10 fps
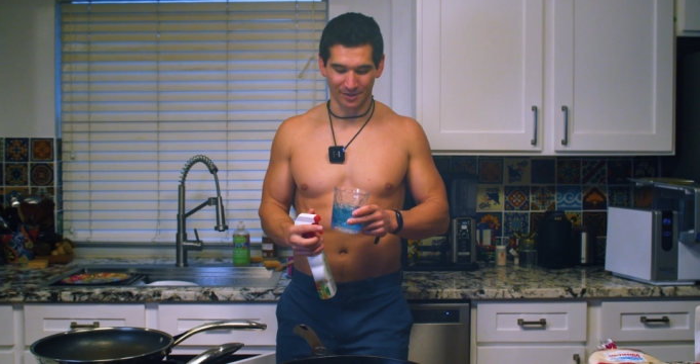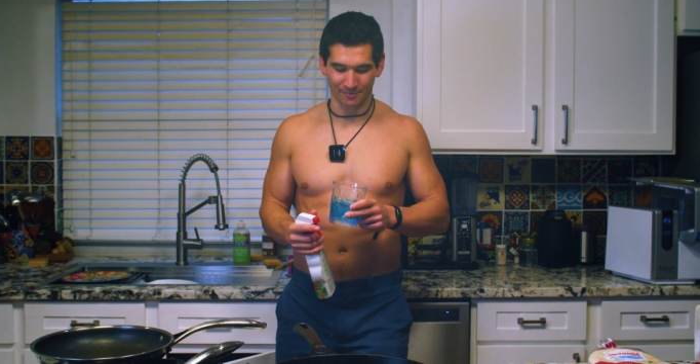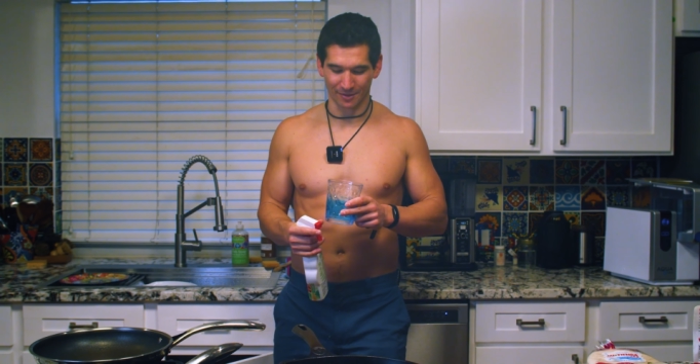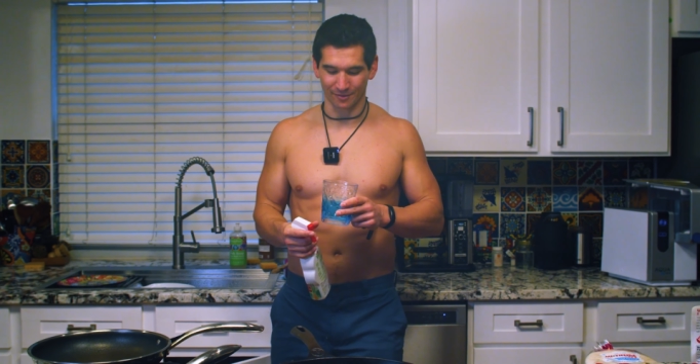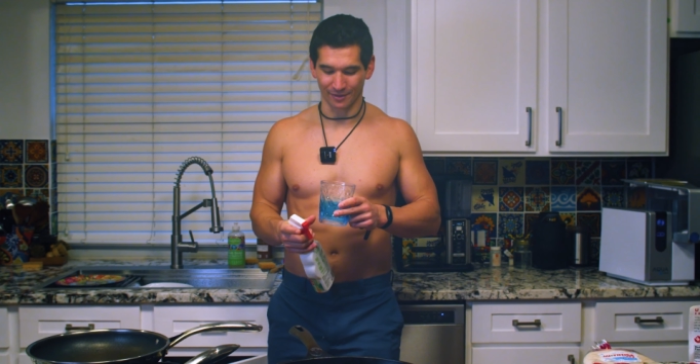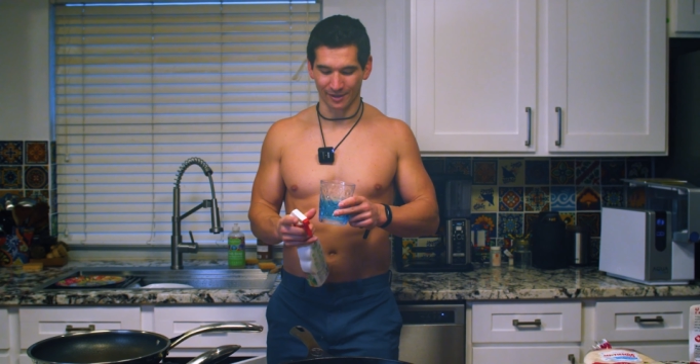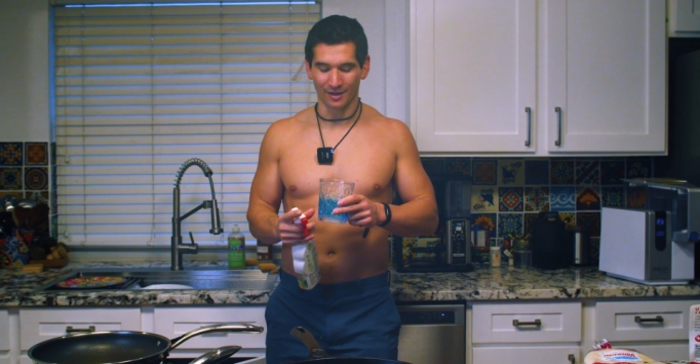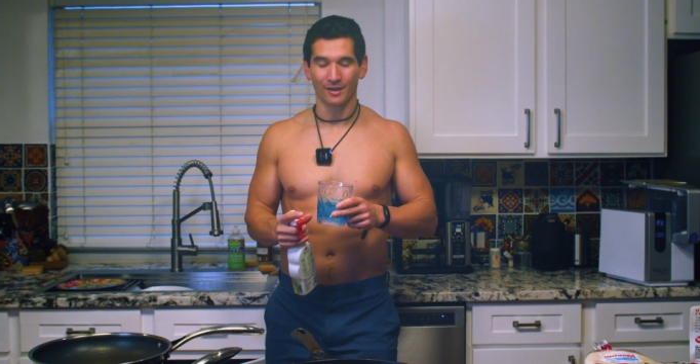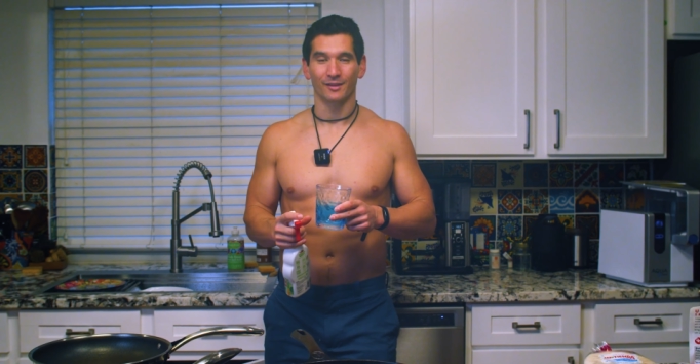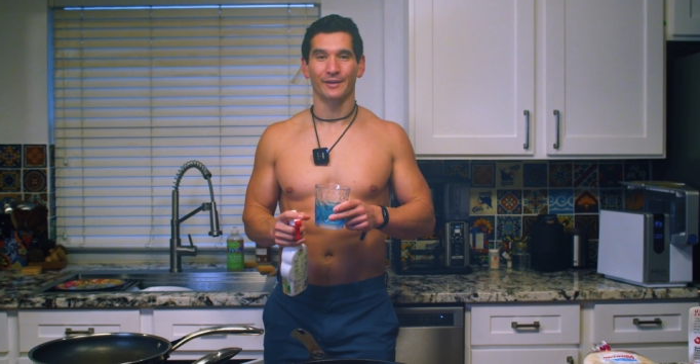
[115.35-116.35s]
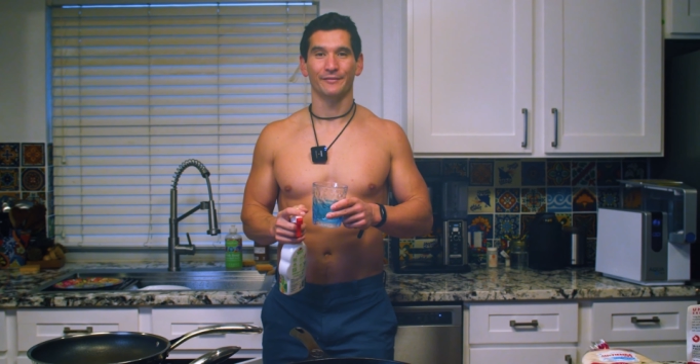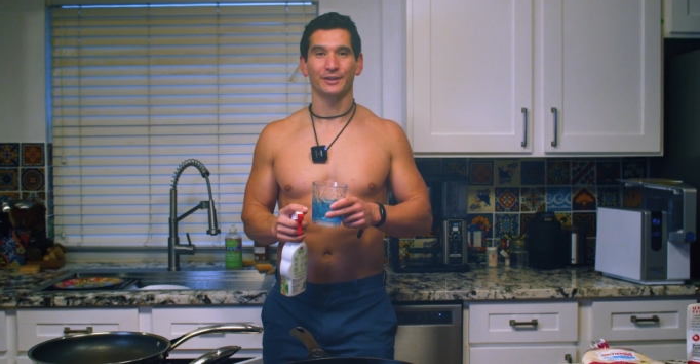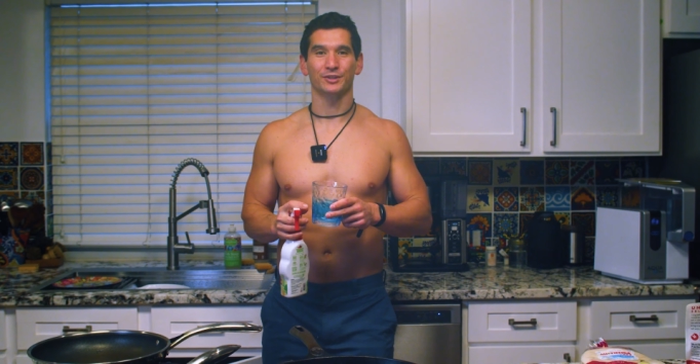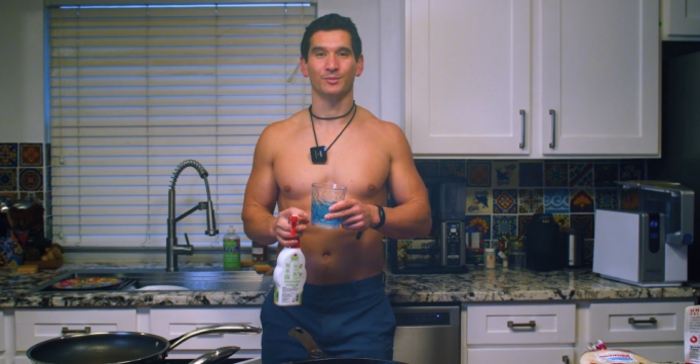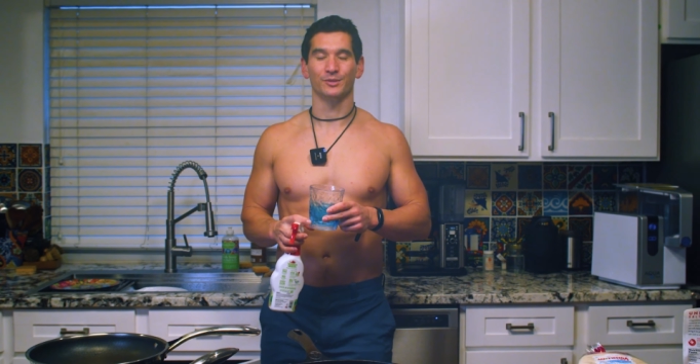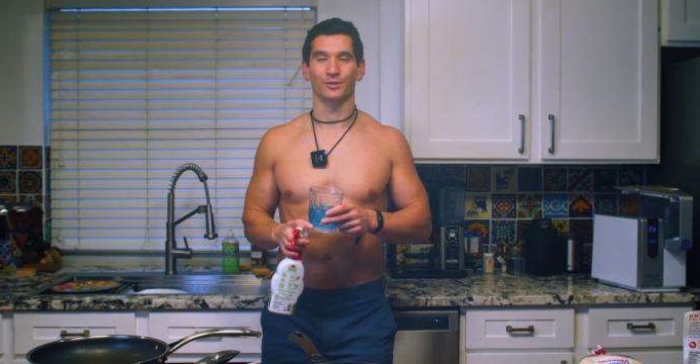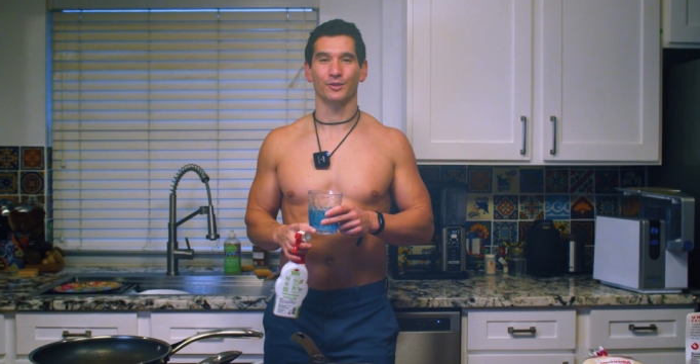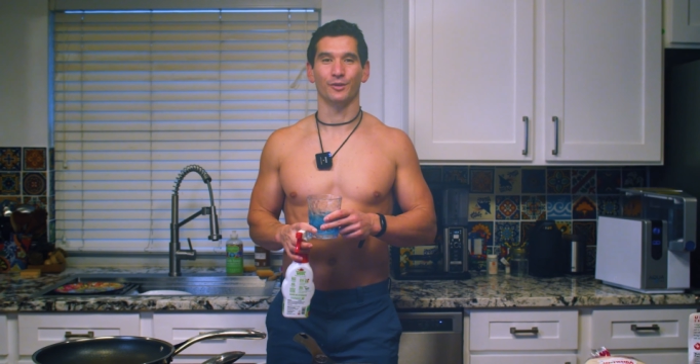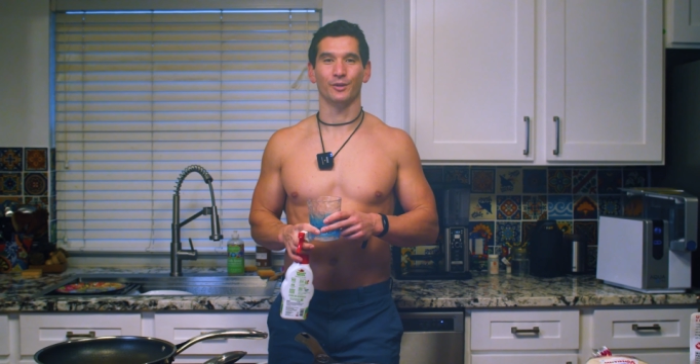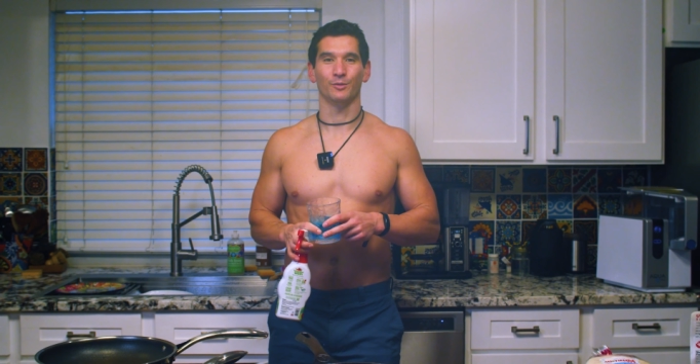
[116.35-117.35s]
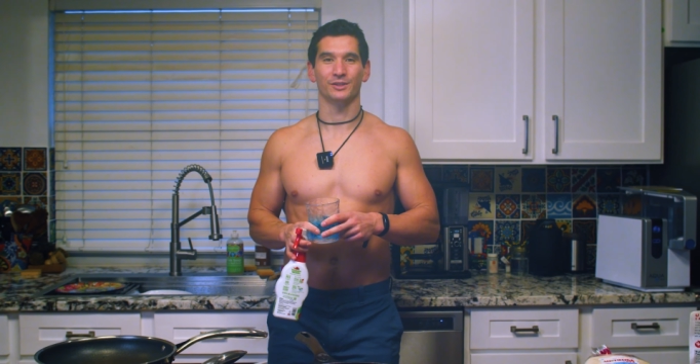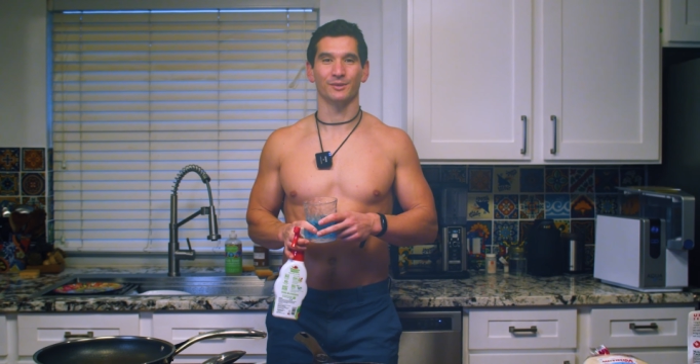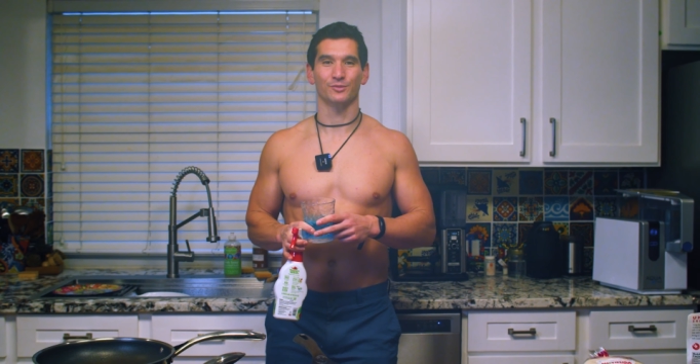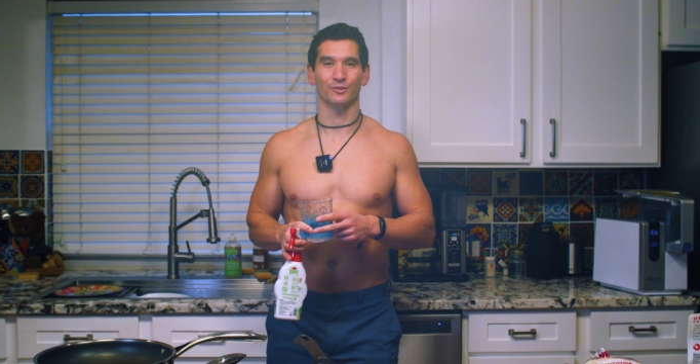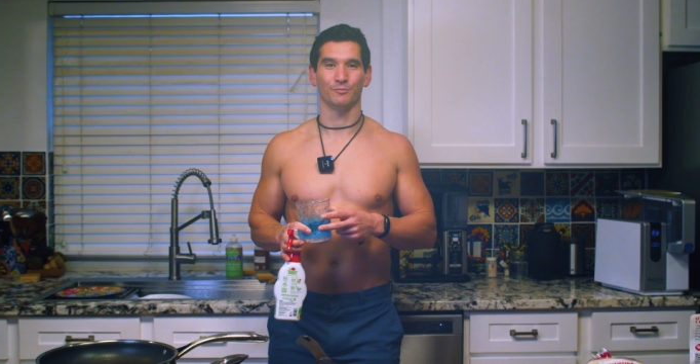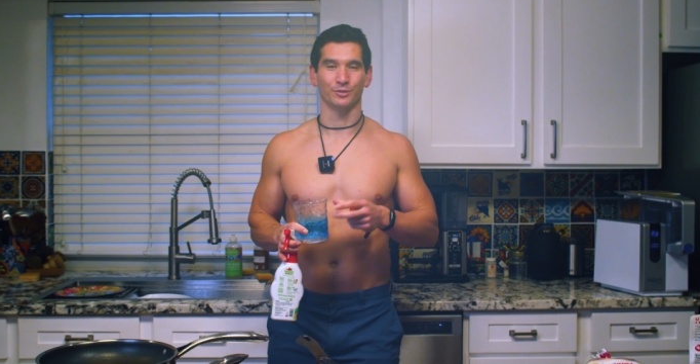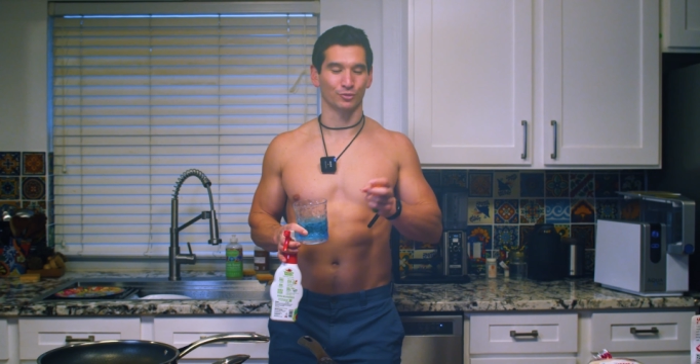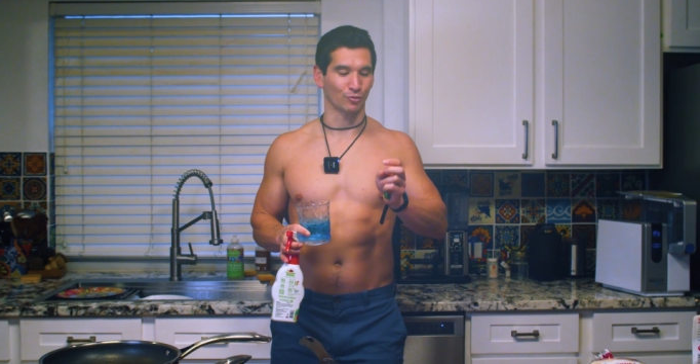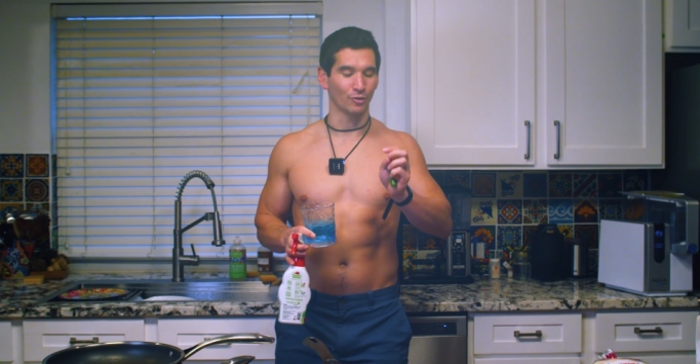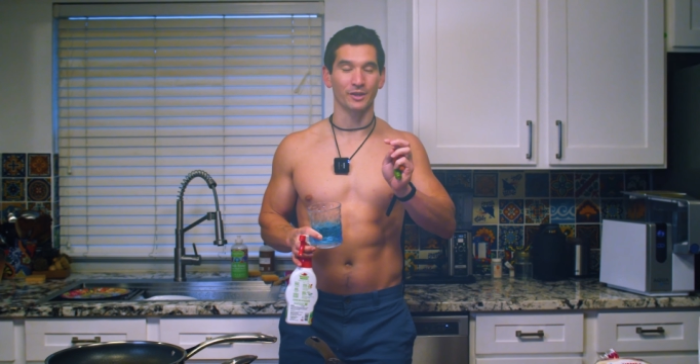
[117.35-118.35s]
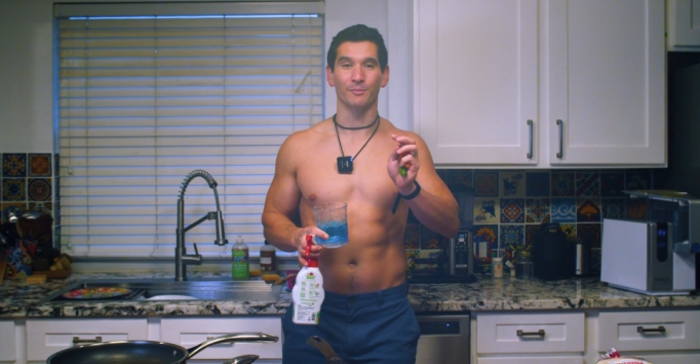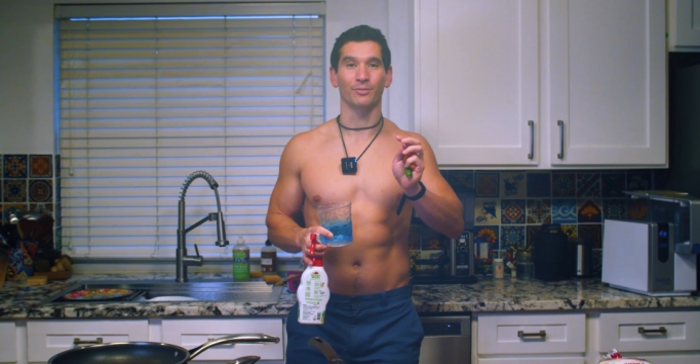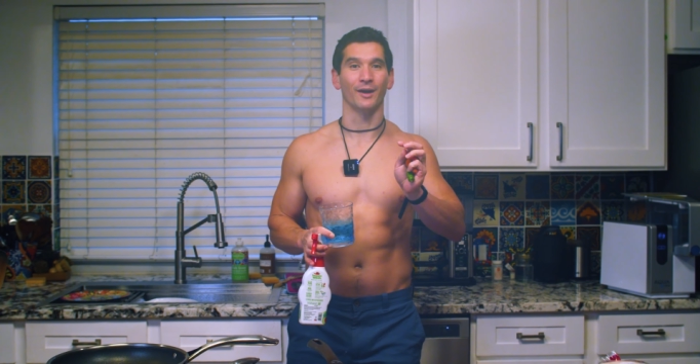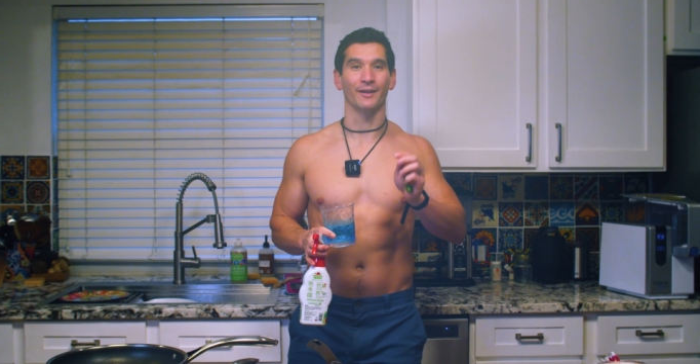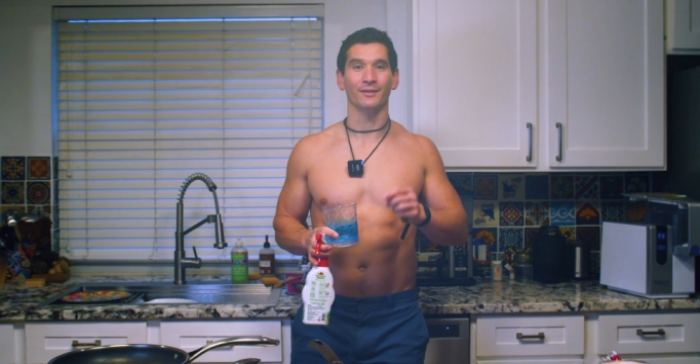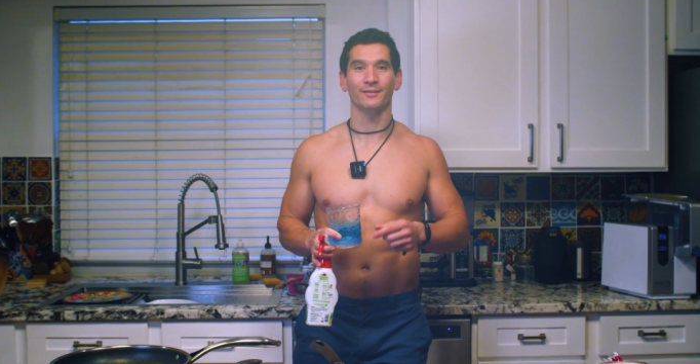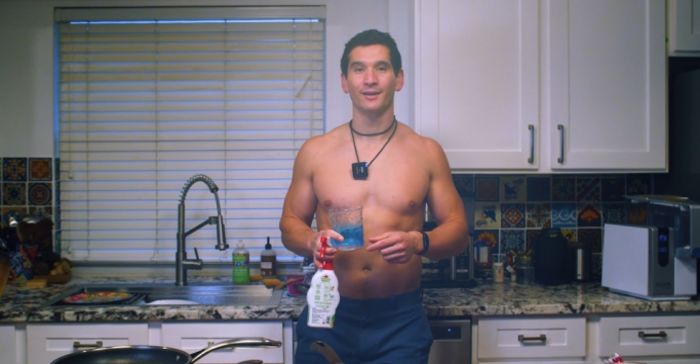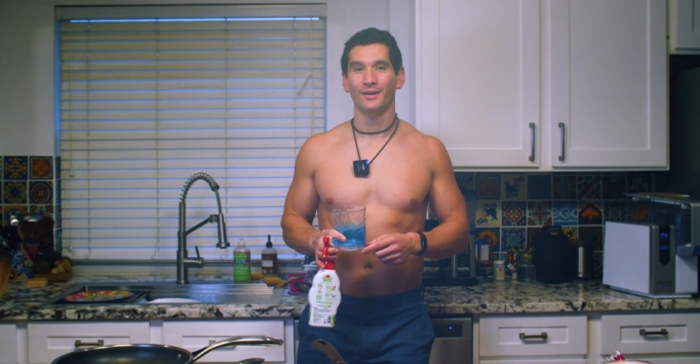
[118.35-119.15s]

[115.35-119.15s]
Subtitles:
and apparently a lot of vegetables are coated with some sort of petroleum product,